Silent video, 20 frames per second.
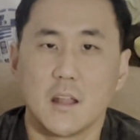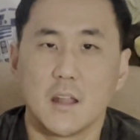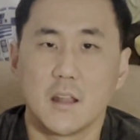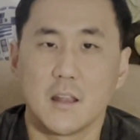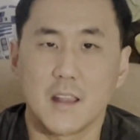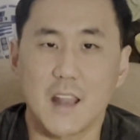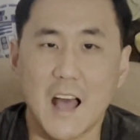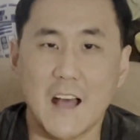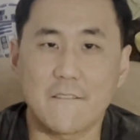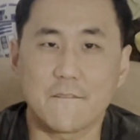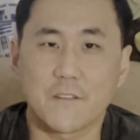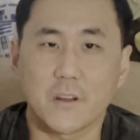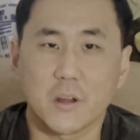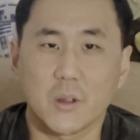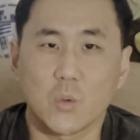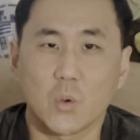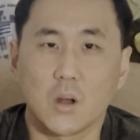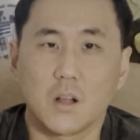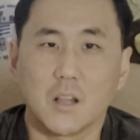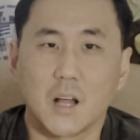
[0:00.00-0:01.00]
not very
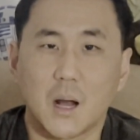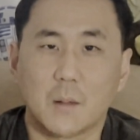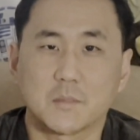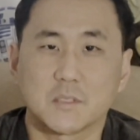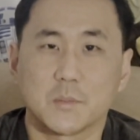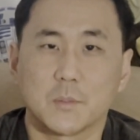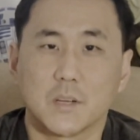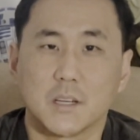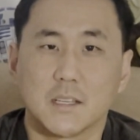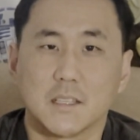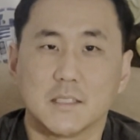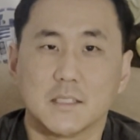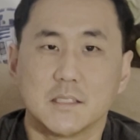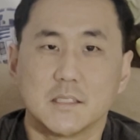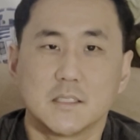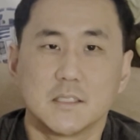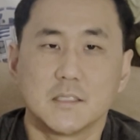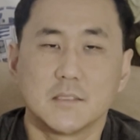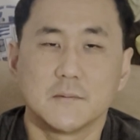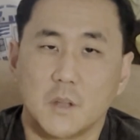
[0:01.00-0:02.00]
well
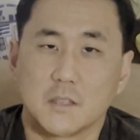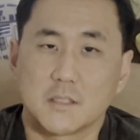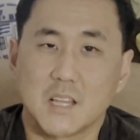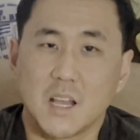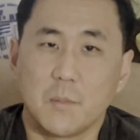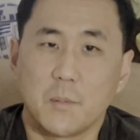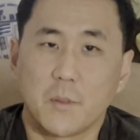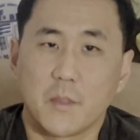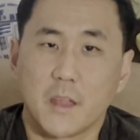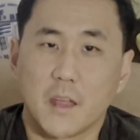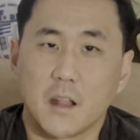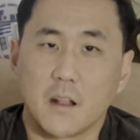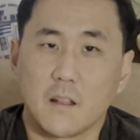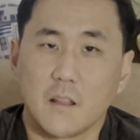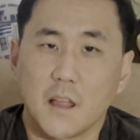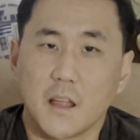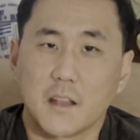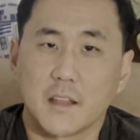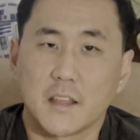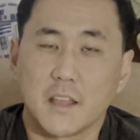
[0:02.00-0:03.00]
optimized. On top of that, a
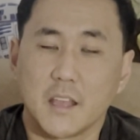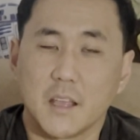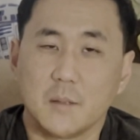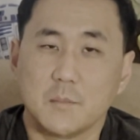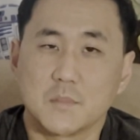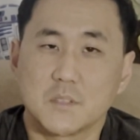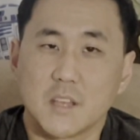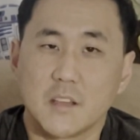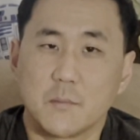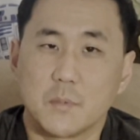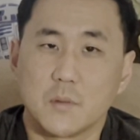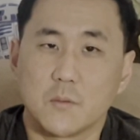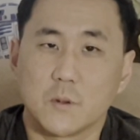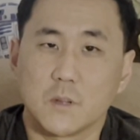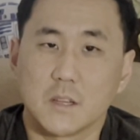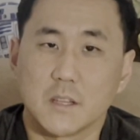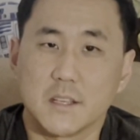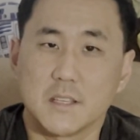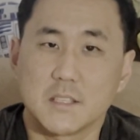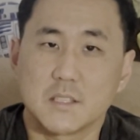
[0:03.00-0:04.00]
lot of games have been
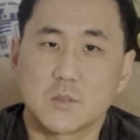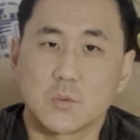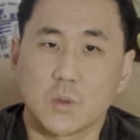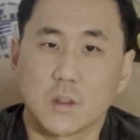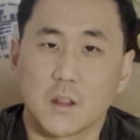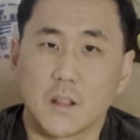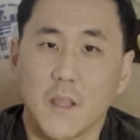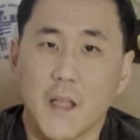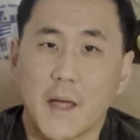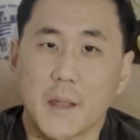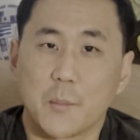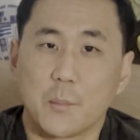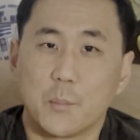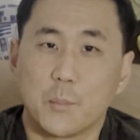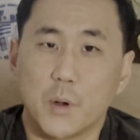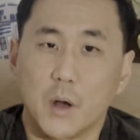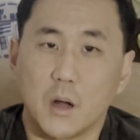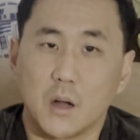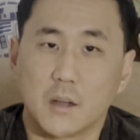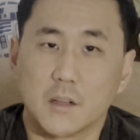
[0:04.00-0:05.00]
released with a lot of
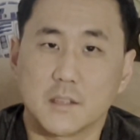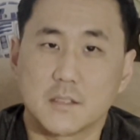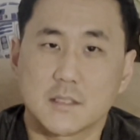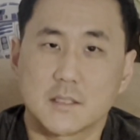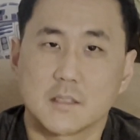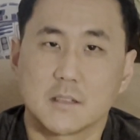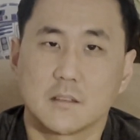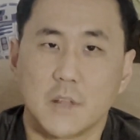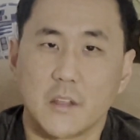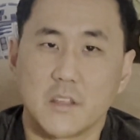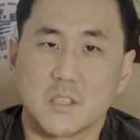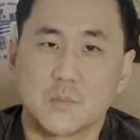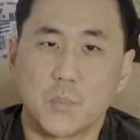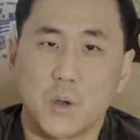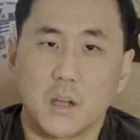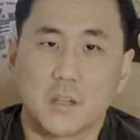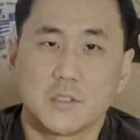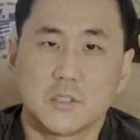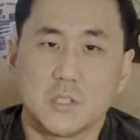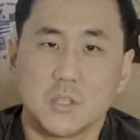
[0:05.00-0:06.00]
bugs. Now these
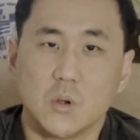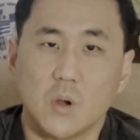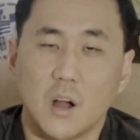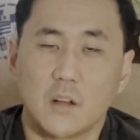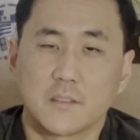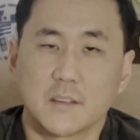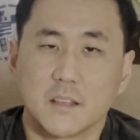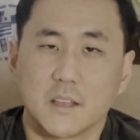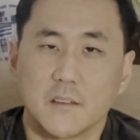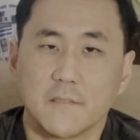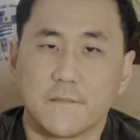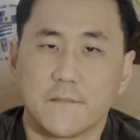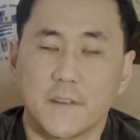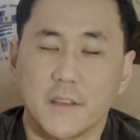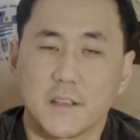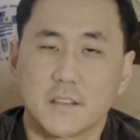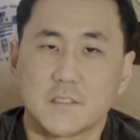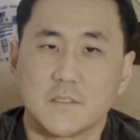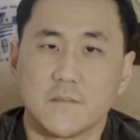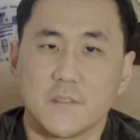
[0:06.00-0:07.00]
bugs do often get
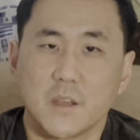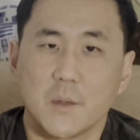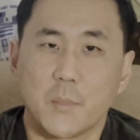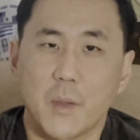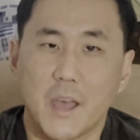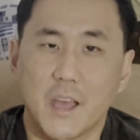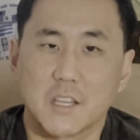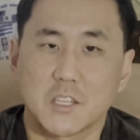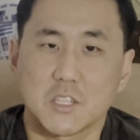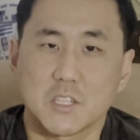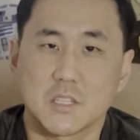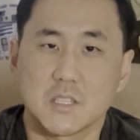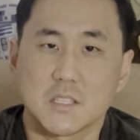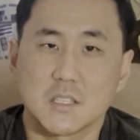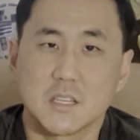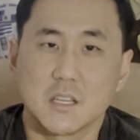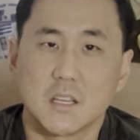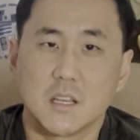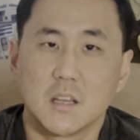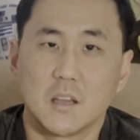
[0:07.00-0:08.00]
fixed via
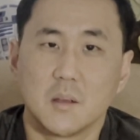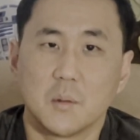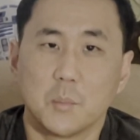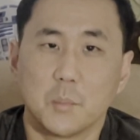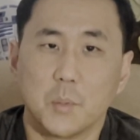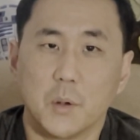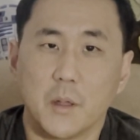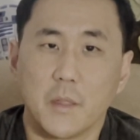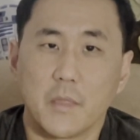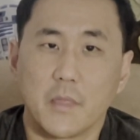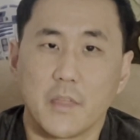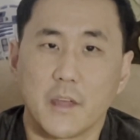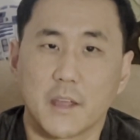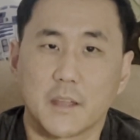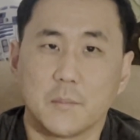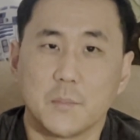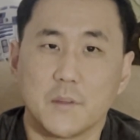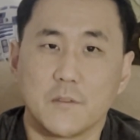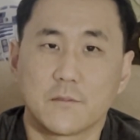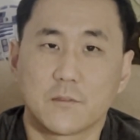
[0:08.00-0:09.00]
patches, but that
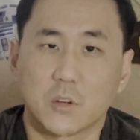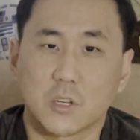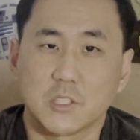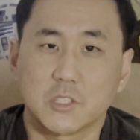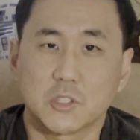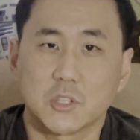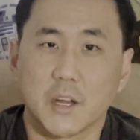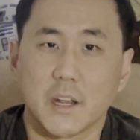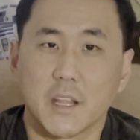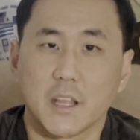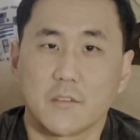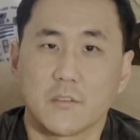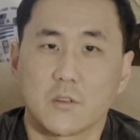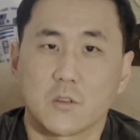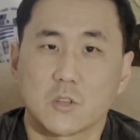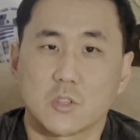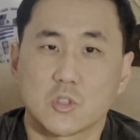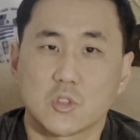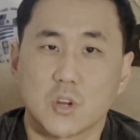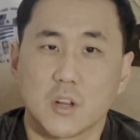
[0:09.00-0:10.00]
can be frustrating if you're
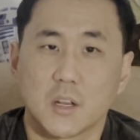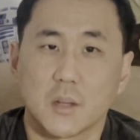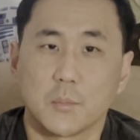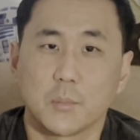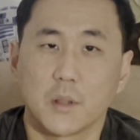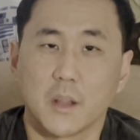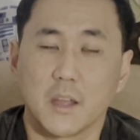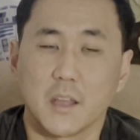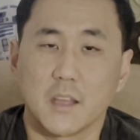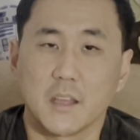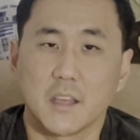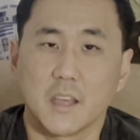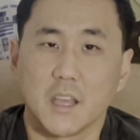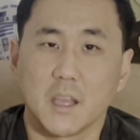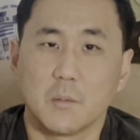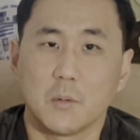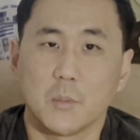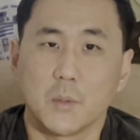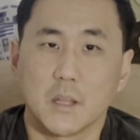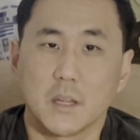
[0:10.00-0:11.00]
just trying to play a
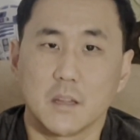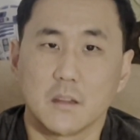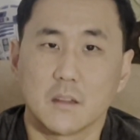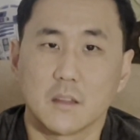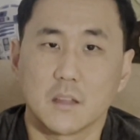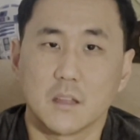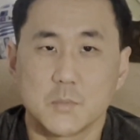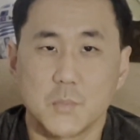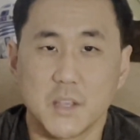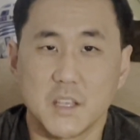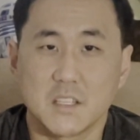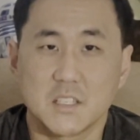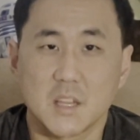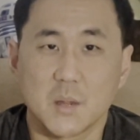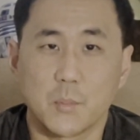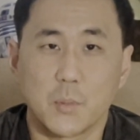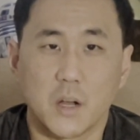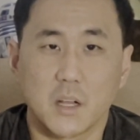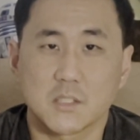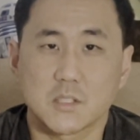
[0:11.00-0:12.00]
game immediately. Speaking to the
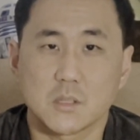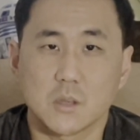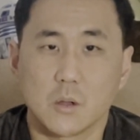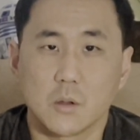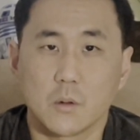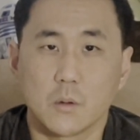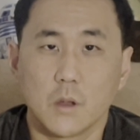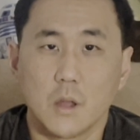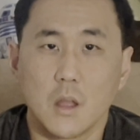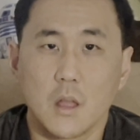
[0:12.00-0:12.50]
bugs though,